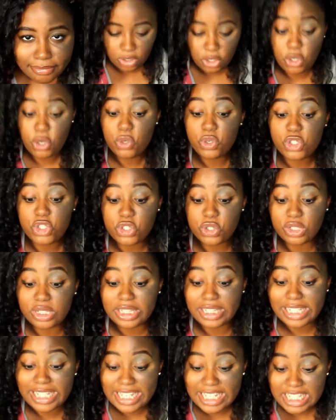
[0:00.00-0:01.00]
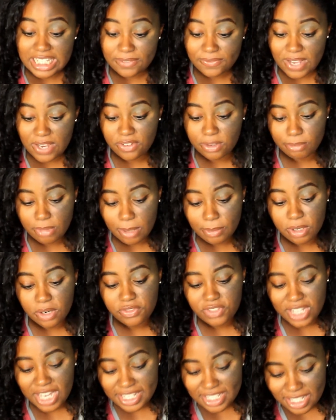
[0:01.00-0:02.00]
Who's your least favorite member of
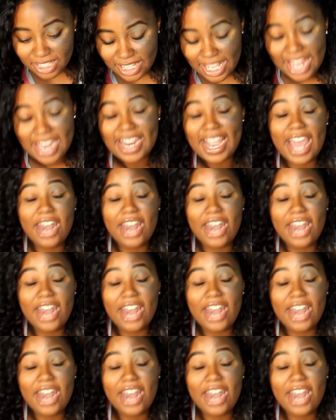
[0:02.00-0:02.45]
Chase Atlantic?